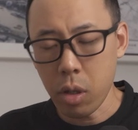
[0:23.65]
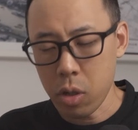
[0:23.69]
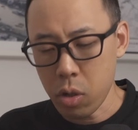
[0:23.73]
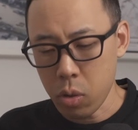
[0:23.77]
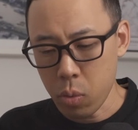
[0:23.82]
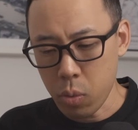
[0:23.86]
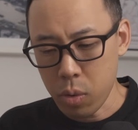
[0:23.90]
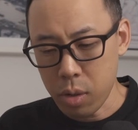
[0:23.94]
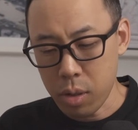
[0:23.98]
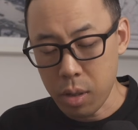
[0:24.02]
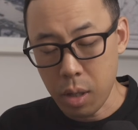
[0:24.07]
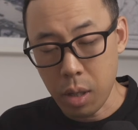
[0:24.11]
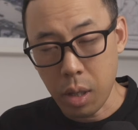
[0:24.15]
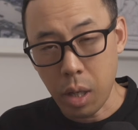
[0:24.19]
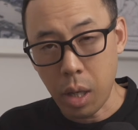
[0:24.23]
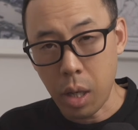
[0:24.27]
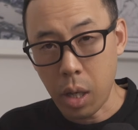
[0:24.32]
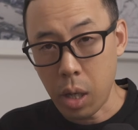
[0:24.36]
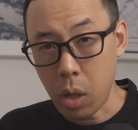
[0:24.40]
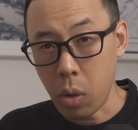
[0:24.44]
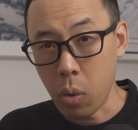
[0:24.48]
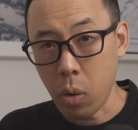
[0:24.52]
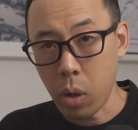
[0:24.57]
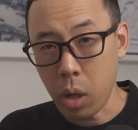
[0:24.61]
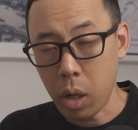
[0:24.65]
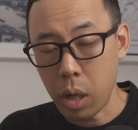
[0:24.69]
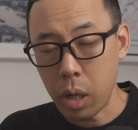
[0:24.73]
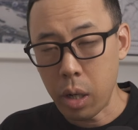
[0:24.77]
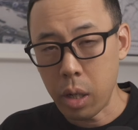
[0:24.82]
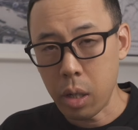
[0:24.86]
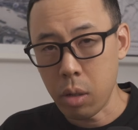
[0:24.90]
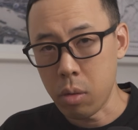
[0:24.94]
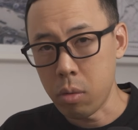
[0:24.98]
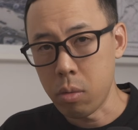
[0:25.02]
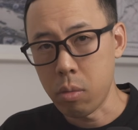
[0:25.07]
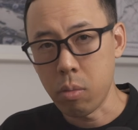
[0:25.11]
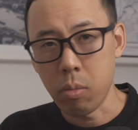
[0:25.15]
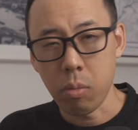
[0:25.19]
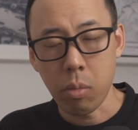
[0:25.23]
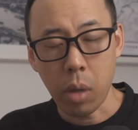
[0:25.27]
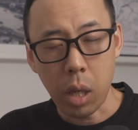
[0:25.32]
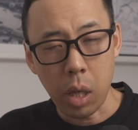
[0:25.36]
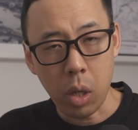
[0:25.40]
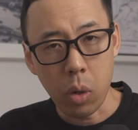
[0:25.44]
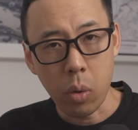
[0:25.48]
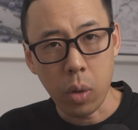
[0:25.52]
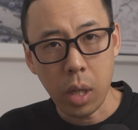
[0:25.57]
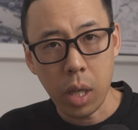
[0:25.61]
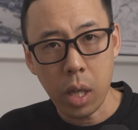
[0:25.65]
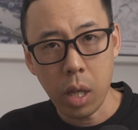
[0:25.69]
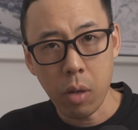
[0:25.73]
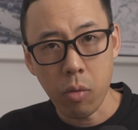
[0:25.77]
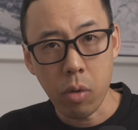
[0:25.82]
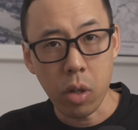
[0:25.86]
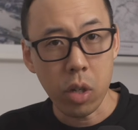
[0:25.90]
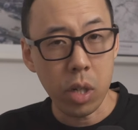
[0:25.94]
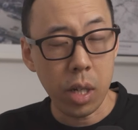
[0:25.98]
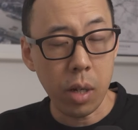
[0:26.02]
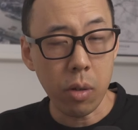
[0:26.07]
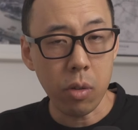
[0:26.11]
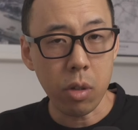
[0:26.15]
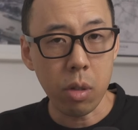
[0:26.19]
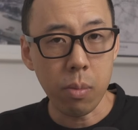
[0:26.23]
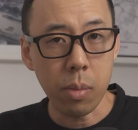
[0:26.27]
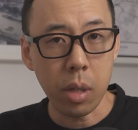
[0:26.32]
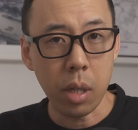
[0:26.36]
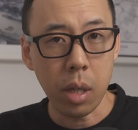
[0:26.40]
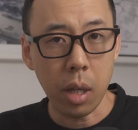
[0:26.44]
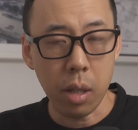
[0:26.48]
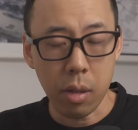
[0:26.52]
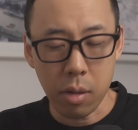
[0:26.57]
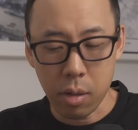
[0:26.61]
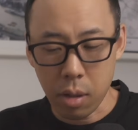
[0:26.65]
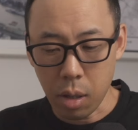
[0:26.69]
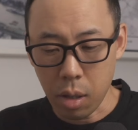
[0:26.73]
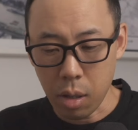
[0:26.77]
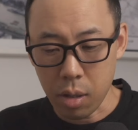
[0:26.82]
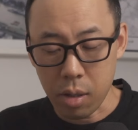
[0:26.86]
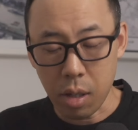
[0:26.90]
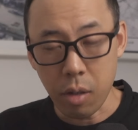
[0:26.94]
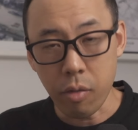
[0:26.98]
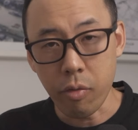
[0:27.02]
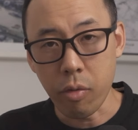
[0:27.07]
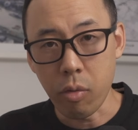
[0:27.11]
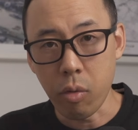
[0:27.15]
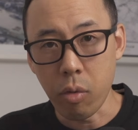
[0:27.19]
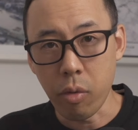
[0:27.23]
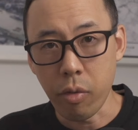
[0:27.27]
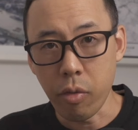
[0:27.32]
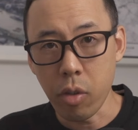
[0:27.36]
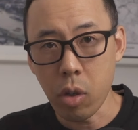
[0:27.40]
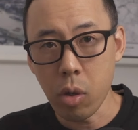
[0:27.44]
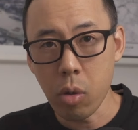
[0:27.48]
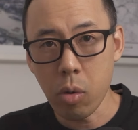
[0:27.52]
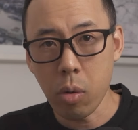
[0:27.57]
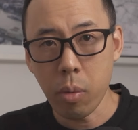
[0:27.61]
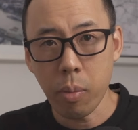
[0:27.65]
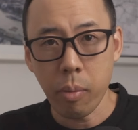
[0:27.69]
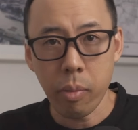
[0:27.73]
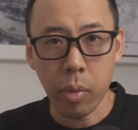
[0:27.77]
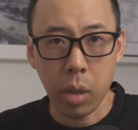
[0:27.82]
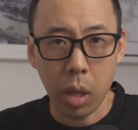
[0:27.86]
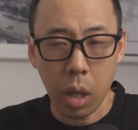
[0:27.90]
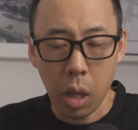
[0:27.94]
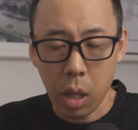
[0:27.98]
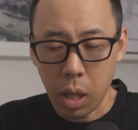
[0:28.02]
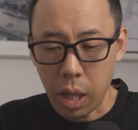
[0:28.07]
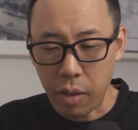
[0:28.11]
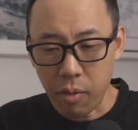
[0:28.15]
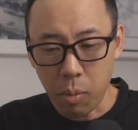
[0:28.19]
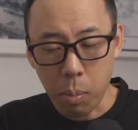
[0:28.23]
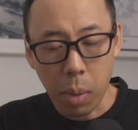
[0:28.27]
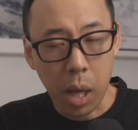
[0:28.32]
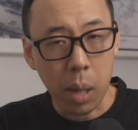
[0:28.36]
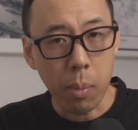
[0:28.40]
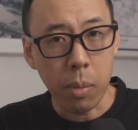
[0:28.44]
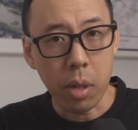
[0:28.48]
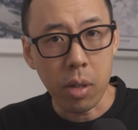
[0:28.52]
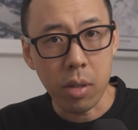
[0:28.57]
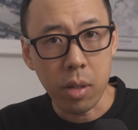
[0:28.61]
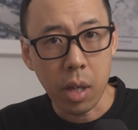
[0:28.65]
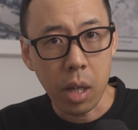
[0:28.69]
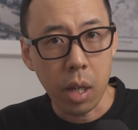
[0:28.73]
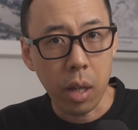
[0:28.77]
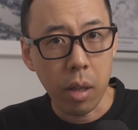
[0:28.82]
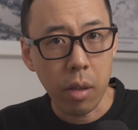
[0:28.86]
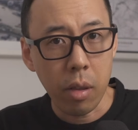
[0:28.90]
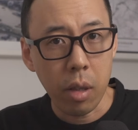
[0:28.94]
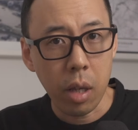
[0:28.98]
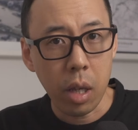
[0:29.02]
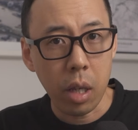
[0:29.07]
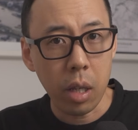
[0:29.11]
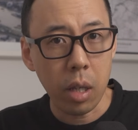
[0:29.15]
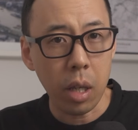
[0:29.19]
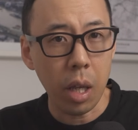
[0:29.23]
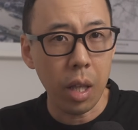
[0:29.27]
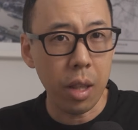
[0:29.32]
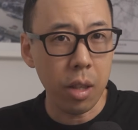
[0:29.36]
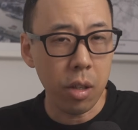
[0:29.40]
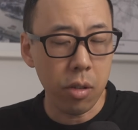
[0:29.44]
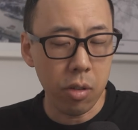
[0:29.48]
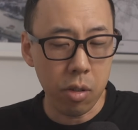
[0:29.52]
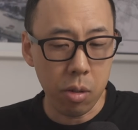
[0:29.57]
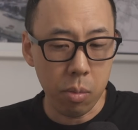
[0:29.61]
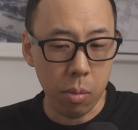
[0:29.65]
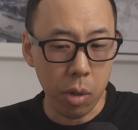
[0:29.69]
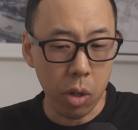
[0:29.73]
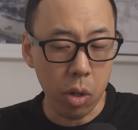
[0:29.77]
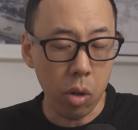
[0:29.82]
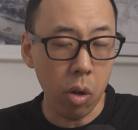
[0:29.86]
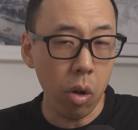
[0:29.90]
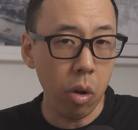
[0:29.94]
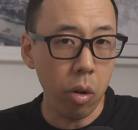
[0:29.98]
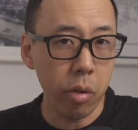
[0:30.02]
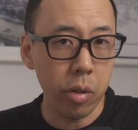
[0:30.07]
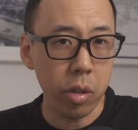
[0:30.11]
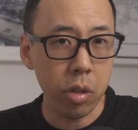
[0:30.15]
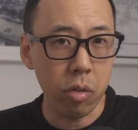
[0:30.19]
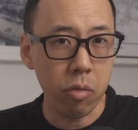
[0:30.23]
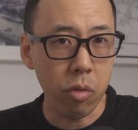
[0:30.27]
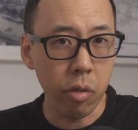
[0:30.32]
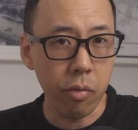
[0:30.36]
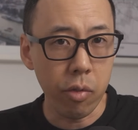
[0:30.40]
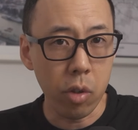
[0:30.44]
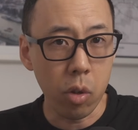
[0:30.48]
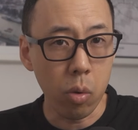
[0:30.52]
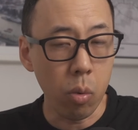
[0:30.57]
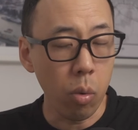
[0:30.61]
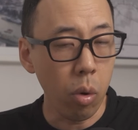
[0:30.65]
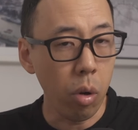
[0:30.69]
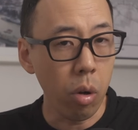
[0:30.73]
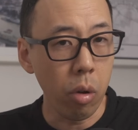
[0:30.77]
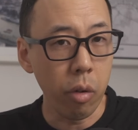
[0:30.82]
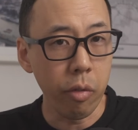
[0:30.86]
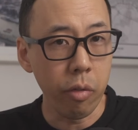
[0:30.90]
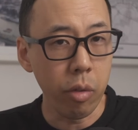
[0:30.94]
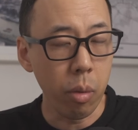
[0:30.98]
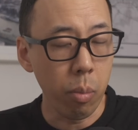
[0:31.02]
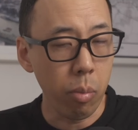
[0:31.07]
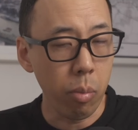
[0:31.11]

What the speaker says: I just want to say that AoHi or AoHi reached out to me and set this out for review. They haven't paid me to say anything, and this is my honest review of the